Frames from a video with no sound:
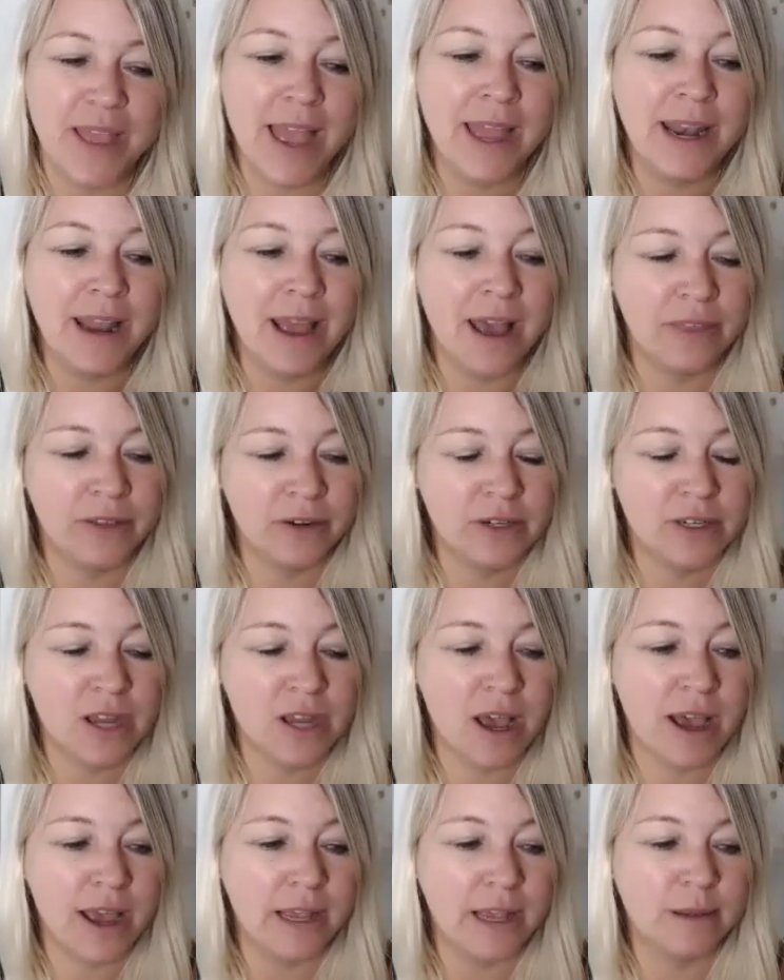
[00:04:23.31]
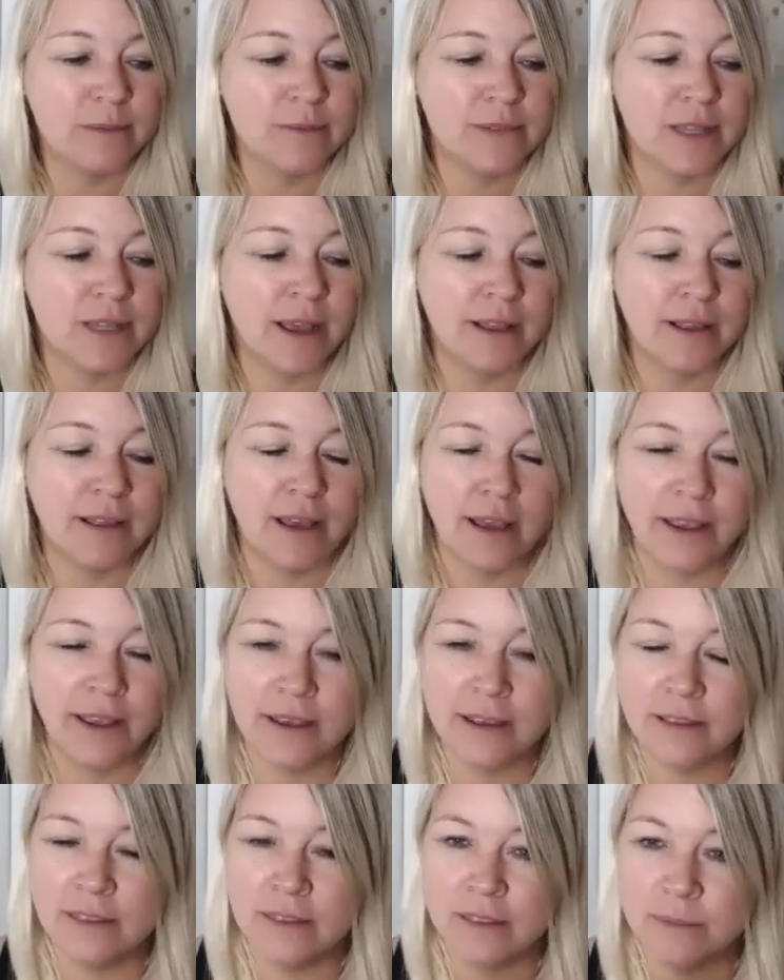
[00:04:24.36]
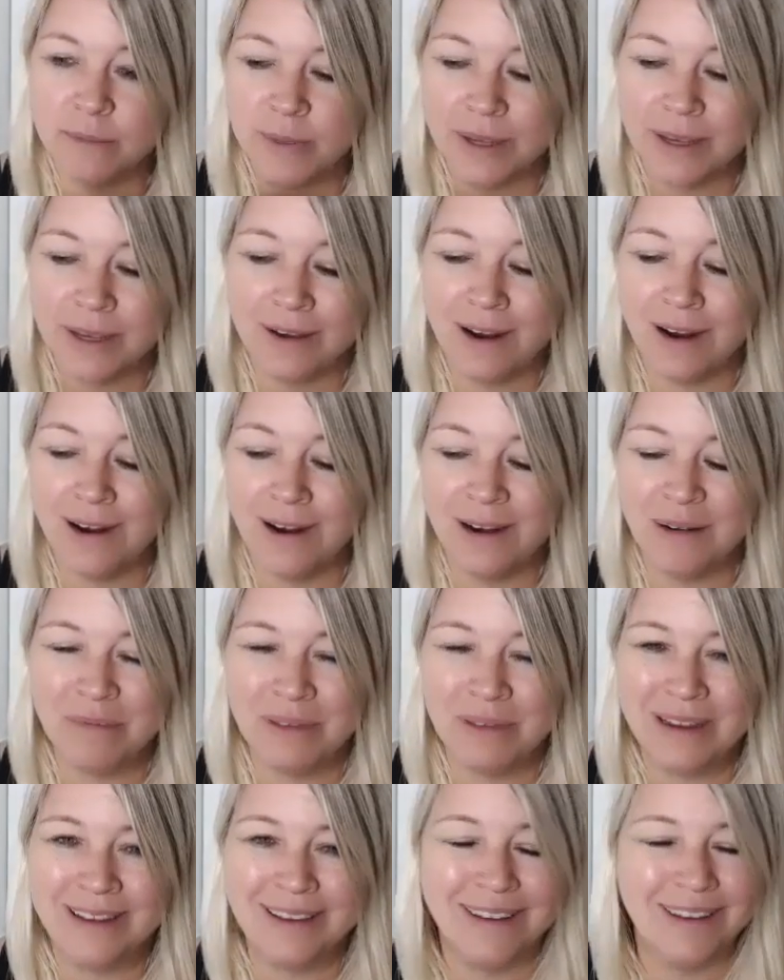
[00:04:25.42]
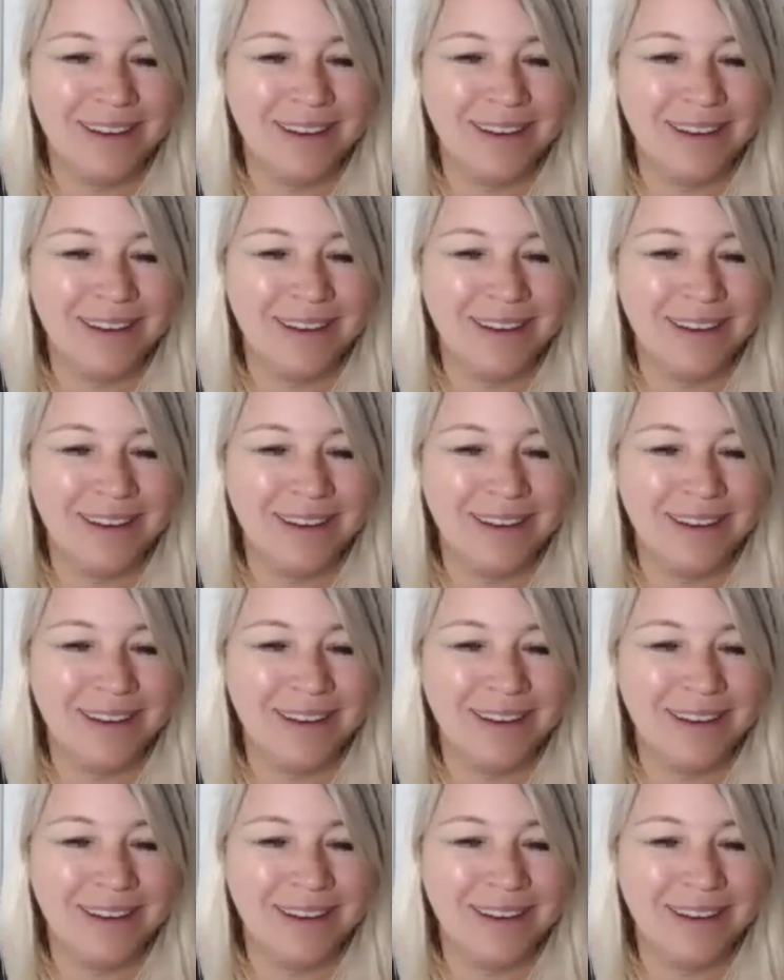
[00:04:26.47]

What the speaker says: and other times I can pick a card and I'm like,